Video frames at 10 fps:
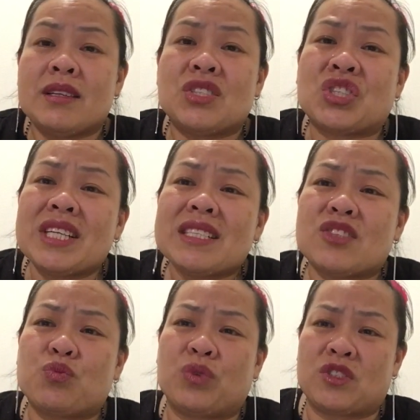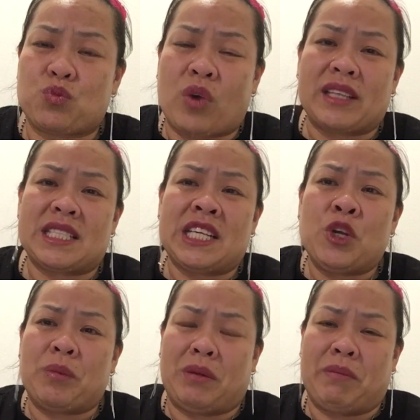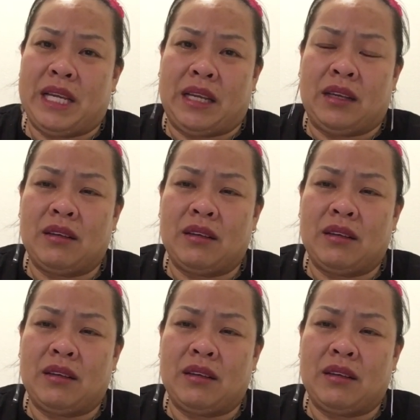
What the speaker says: Jesus was once human being.